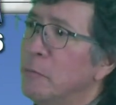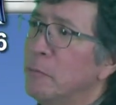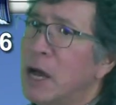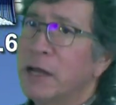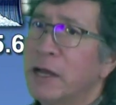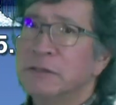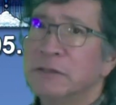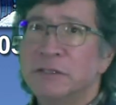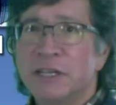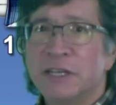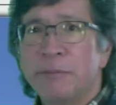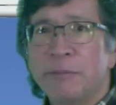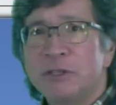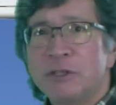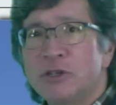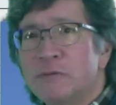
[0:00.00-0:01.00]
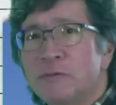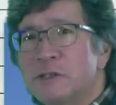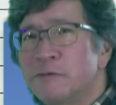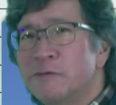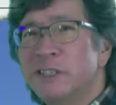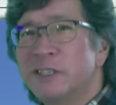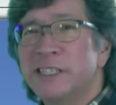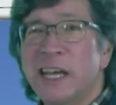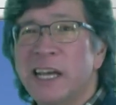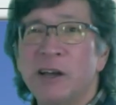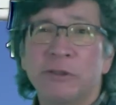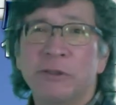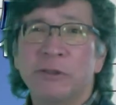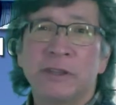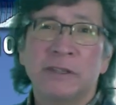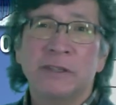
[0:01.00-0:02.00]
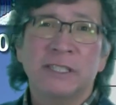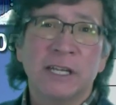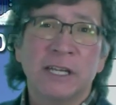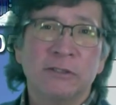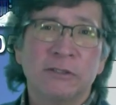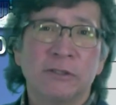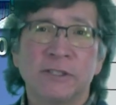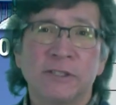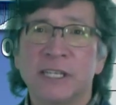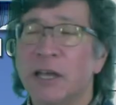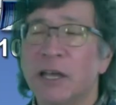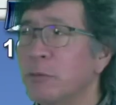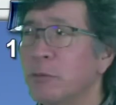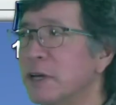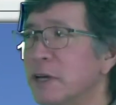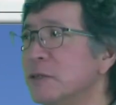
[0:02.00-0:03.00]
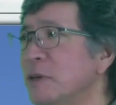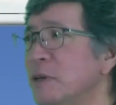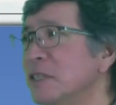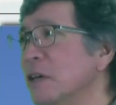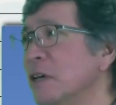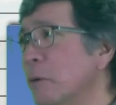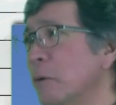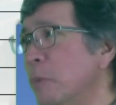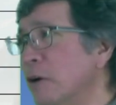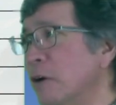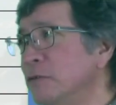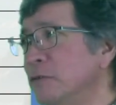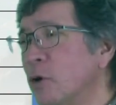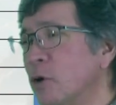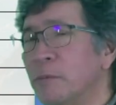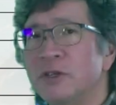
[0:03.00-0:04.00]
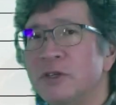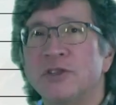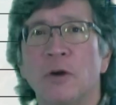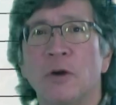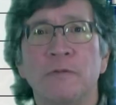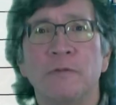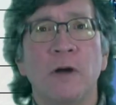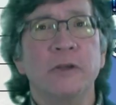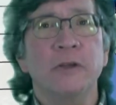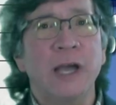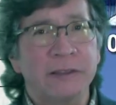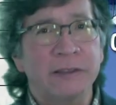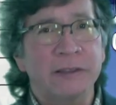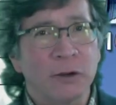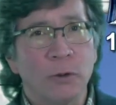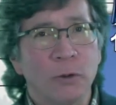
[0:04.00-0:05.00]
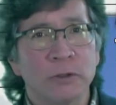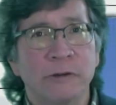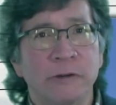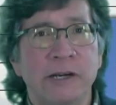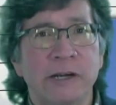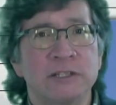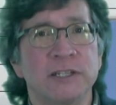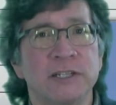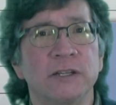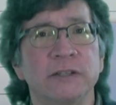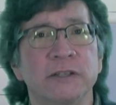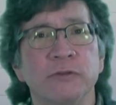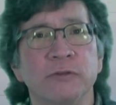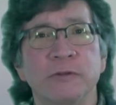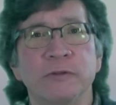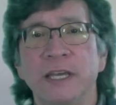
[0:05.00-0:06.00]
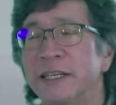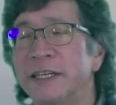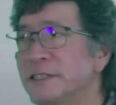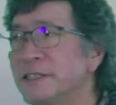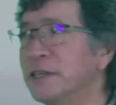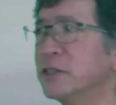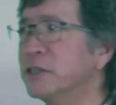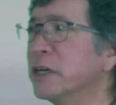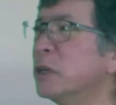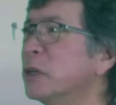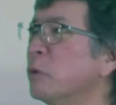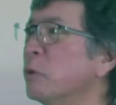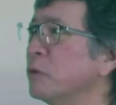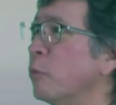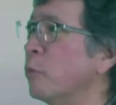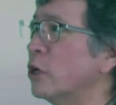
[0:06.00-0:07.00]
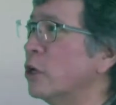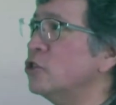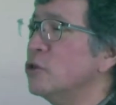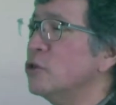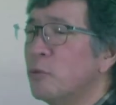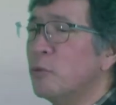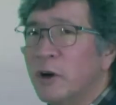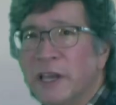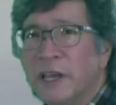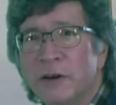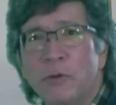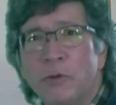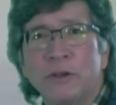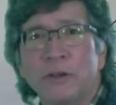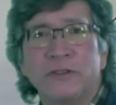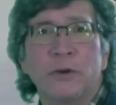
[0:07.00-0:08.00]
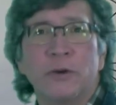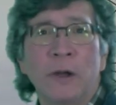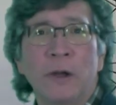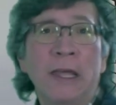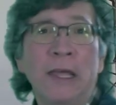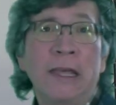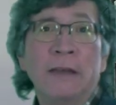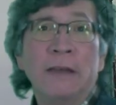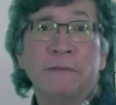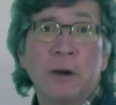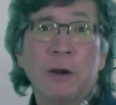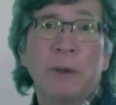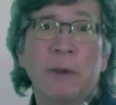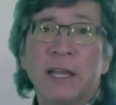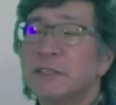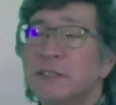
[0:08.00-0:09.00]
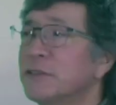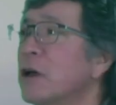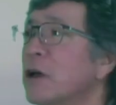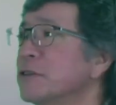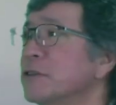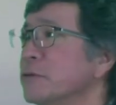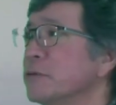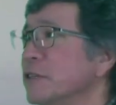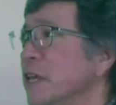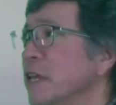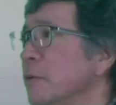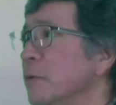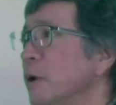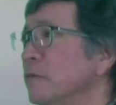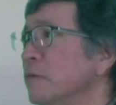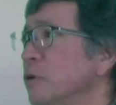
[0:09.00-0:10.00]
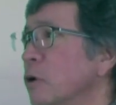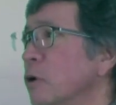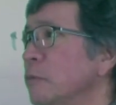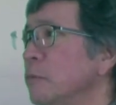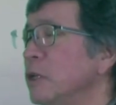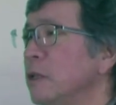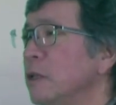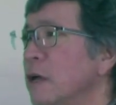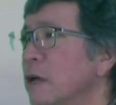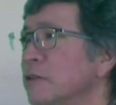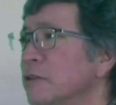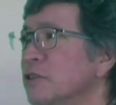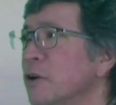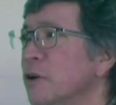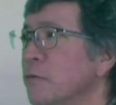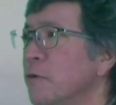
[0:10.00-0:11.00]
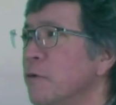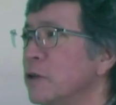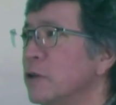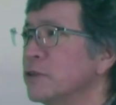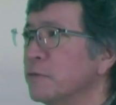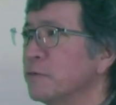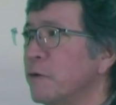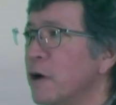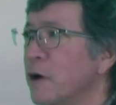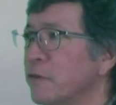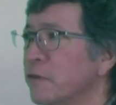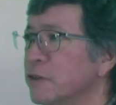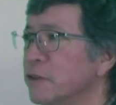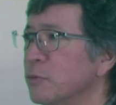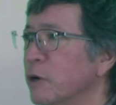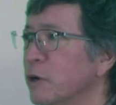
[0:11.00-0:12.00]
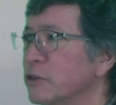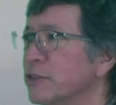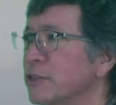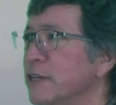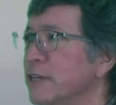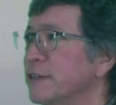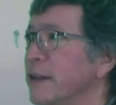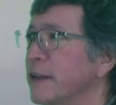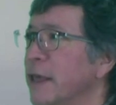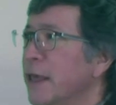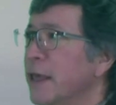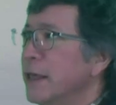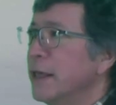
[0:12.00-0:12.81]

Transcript: Milder temperature over south central southwest means above normal snowfall. You got the colder air still in through the interior with moisture working north. So Fairbanks is also seeing above normal uh, snowfall so far this winter season.